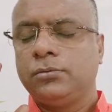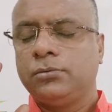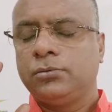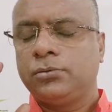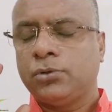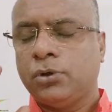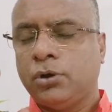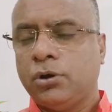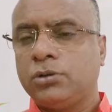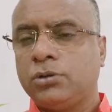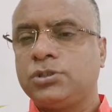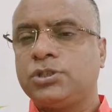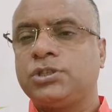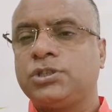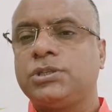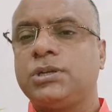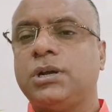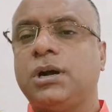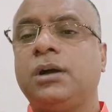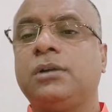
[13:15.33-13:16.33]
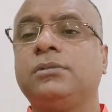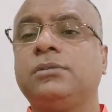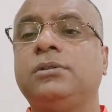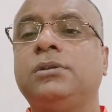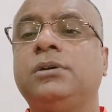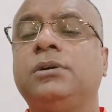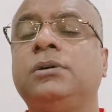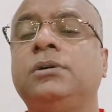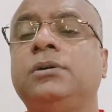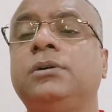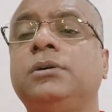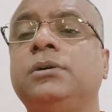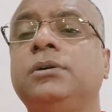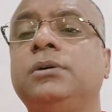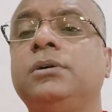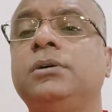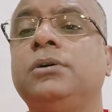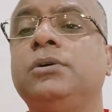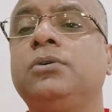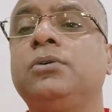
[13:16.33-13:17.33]
thoughts are the
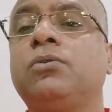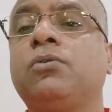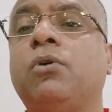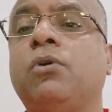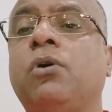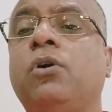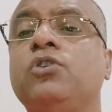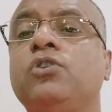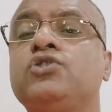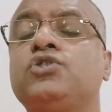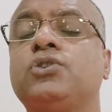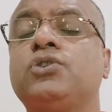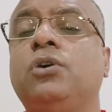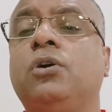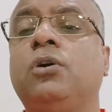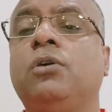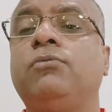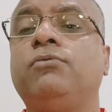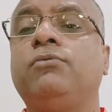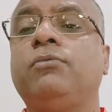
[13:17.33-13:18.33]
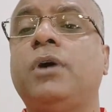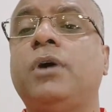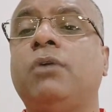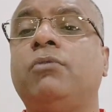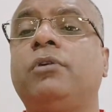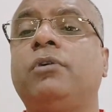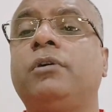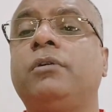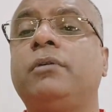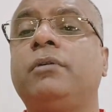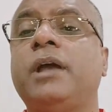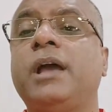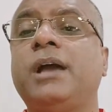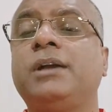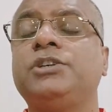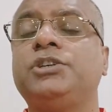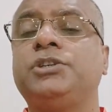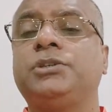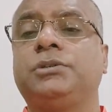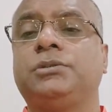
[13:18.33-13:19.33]
cause of our
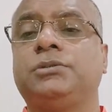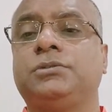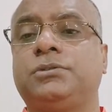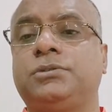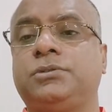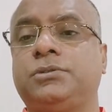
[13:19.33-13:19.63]
actions,